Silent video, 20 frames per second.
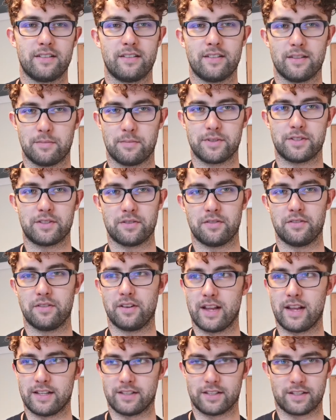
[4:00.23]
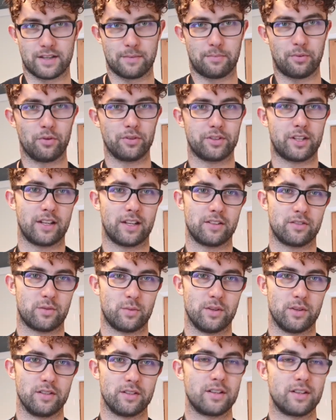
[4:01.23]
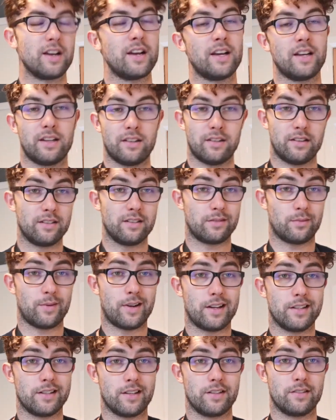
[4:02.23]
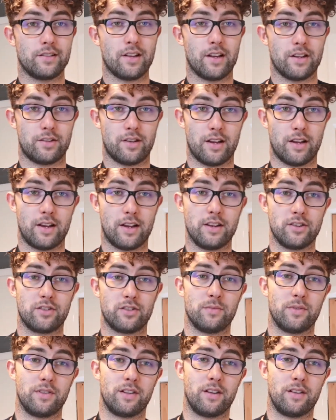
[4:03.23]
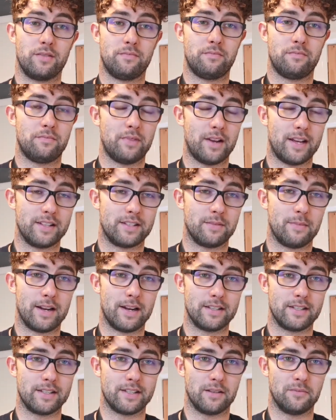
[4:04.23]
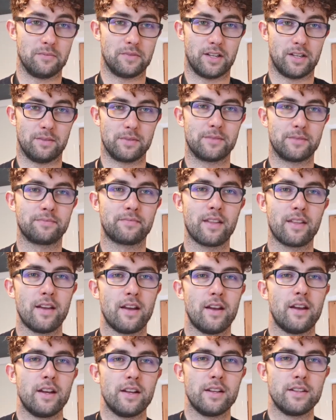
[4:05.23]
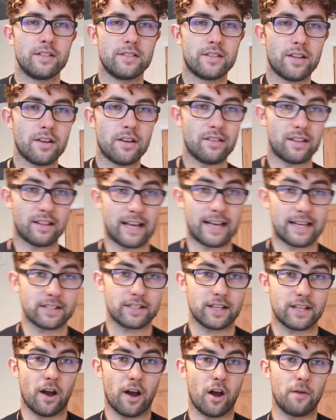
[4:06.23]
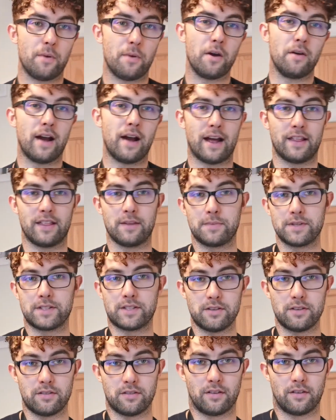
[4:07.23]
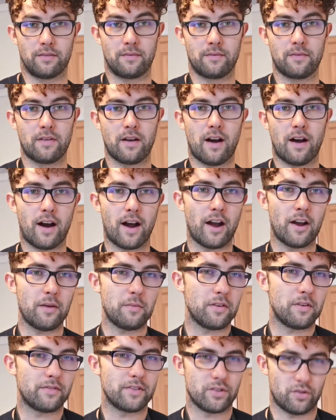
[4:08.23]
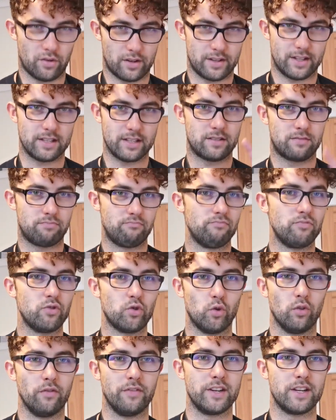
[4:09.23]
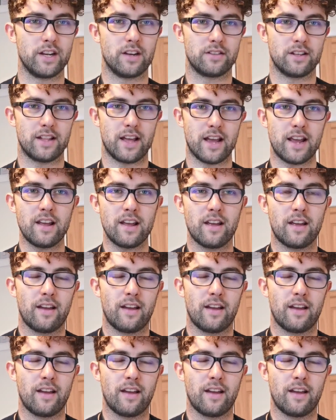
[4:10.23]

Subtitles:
the bassoon is a supporting instrument as well as an instrument that plays the melody sometimes. So that's the oboe and the bassoon. I hope you've enjoyed this short video today.